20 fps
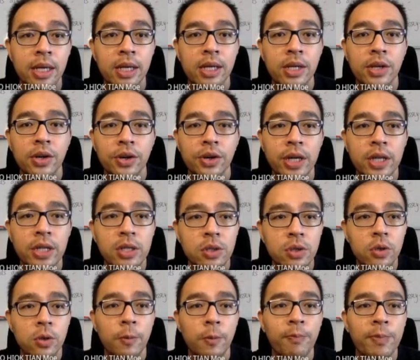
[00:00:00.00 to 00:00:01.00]
Okay,
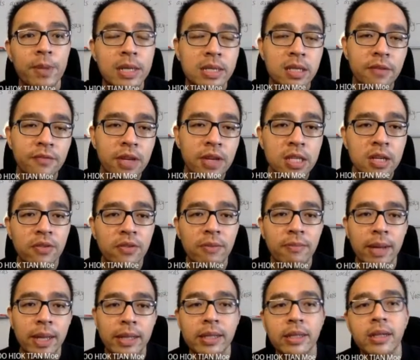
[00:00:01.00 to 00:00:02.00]
so the surface of a
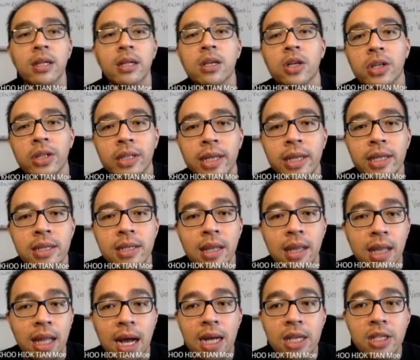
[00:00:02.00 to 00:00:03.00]
metal contains a
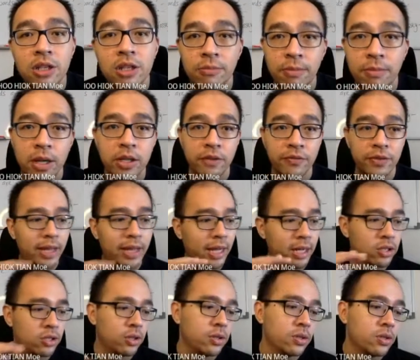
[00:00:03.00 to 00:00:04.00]
large amount of
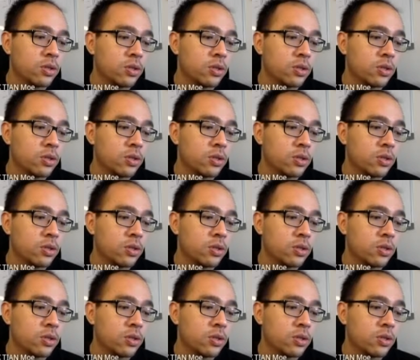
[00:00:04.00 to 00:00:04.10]
electrons.